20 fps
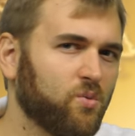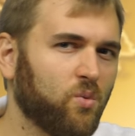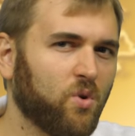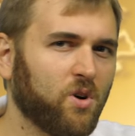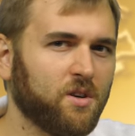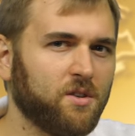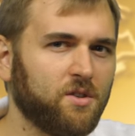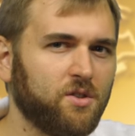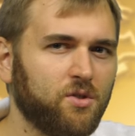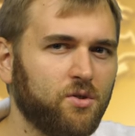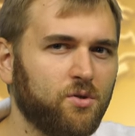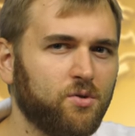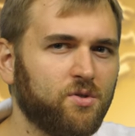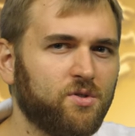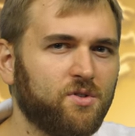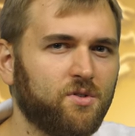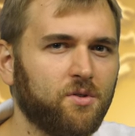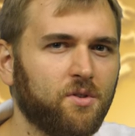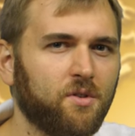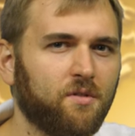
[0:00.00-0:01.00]
What
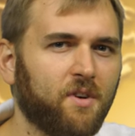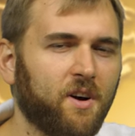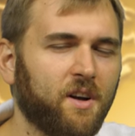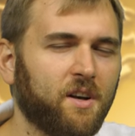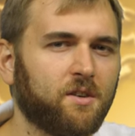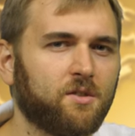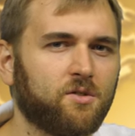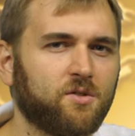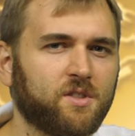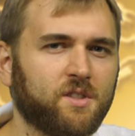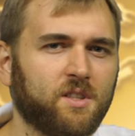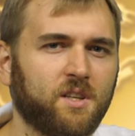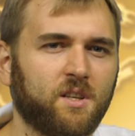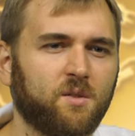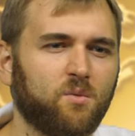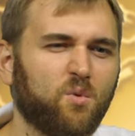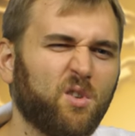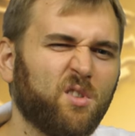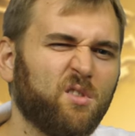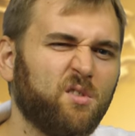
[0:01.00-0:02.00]
news do you find
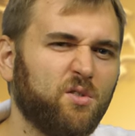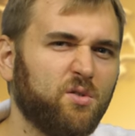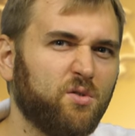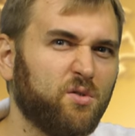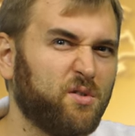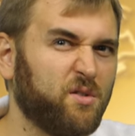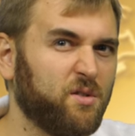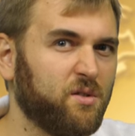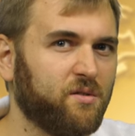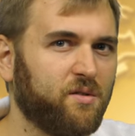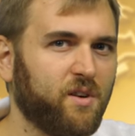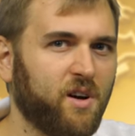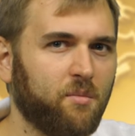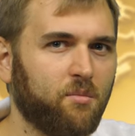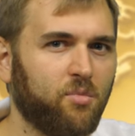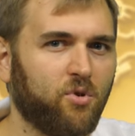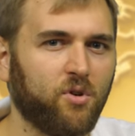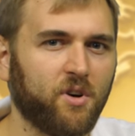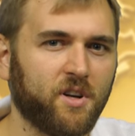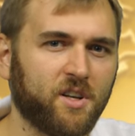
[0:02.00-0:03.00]
interesting? What news do you
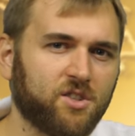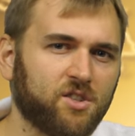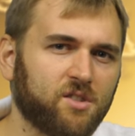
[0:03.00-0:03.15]
find boring?